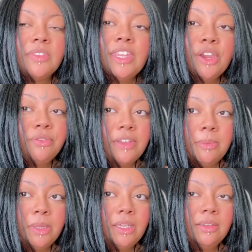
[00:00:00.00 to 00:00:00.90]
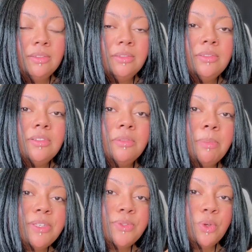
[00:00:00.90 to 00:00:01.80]
They are family,
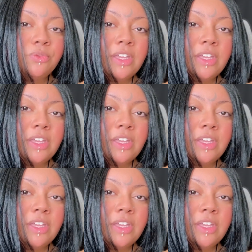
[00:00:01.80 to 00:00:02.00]
my soul